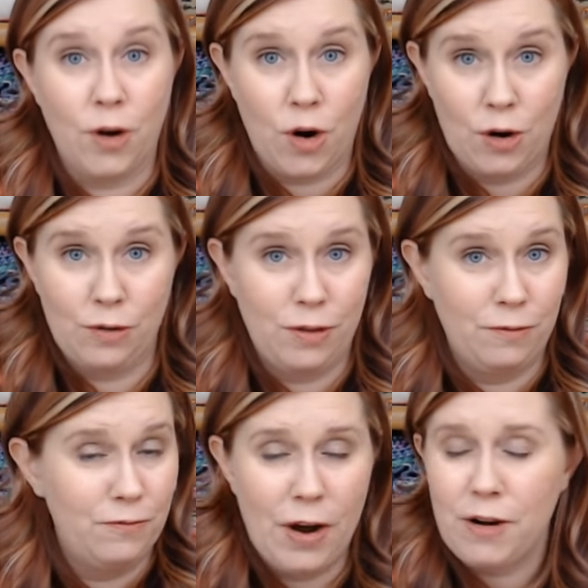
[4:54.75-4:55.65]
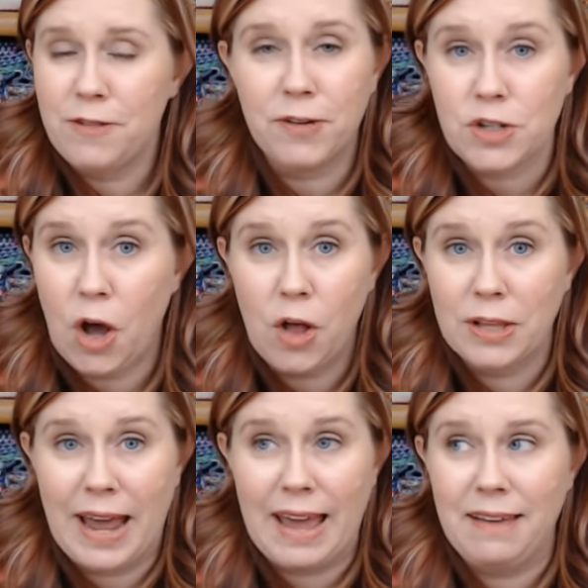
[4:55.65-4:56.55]
for the very first
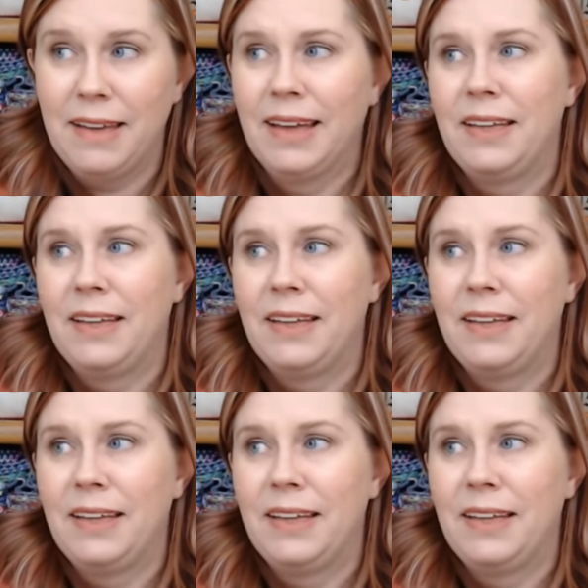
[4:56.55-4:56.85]
holiday